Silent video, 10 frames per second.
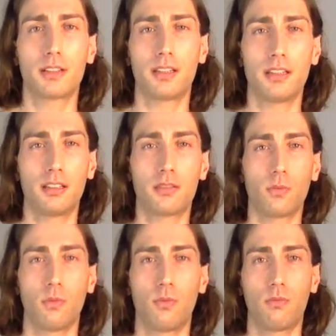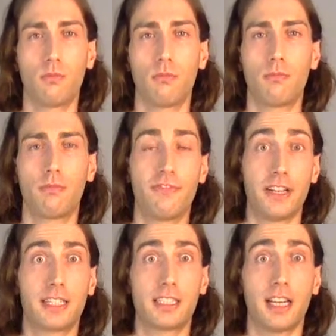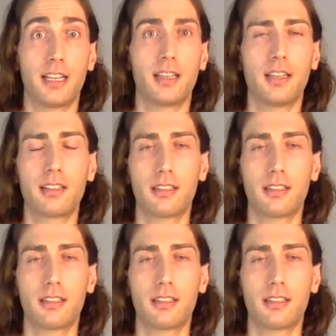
I didn't fixate it.